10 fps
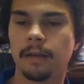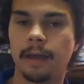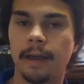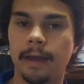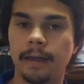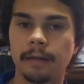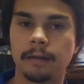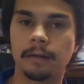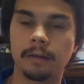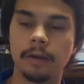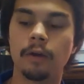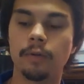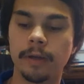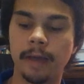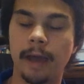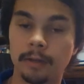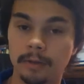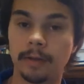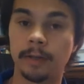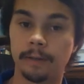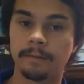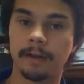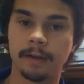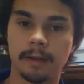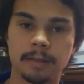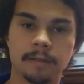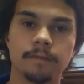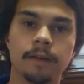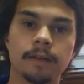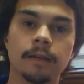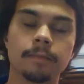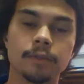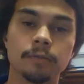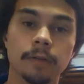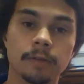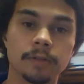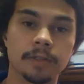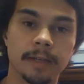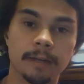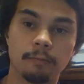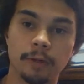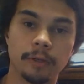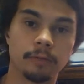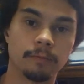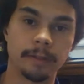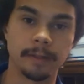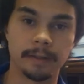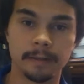and knowing how to identify cause and effect helps you understand what you're reading.